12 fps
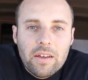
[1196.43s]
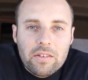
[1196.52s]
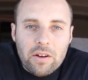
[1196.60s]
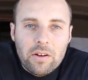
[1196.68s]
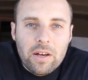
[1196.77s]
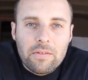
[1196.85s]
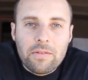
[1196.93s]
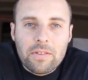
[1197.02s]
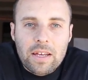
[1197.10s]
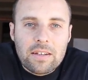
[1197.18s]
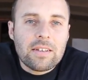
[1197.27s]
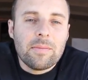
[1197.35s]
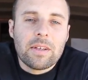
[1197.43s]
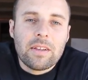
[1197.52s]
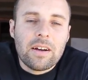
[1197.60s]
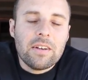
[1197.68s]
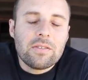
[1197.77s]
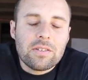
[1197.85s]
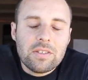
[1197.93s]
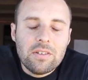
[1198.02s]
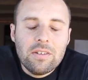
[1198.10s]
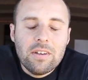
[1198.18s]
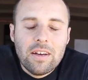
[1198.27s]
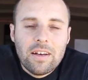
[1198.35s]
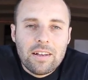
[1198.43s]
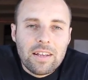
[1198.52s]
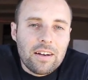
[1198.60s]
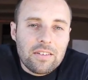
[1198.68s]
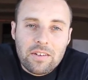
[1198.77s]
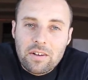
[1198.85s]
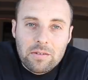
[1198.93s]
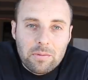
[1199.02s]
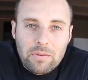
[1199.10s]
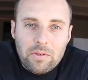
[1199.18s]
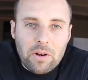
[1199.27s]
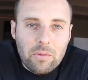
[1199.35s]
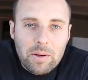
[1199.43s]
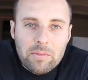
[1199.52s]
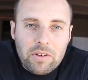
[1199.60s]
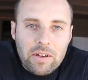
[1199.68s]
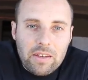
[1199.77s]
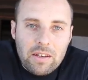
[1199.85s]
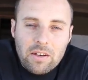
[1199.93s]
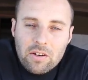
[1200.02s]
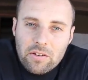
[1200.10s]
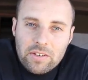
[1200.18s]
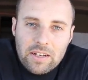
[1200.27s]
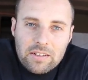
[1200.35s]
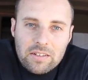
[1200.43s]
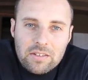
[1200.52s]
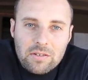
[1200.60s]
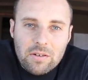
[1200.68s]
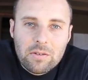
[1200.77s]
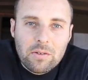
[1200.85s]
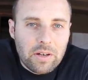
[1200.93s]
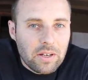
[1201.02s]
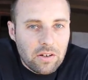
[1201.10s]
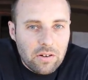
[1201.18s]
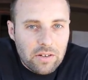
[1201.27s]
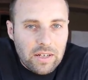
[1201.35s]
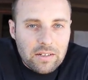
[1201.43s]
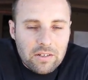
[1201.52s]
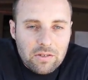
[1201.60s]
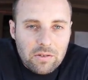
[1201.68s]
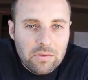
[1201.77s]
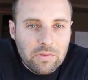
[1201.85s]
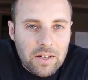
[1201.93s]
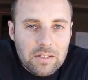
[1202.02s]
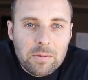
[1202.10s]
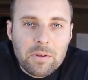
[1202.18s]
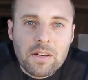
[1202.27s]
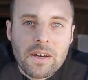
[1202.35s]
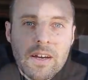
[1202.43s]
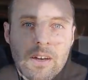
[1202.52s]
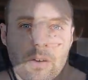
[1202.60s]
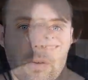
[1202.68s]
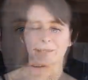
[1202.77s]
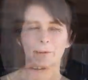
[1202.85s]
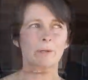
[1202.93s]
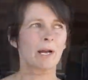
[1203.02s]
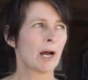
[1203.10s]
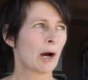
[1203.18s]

So if that's something that interests you, let us know. We've got a website that you can contact us through or you can contact us through Facebook. Or, so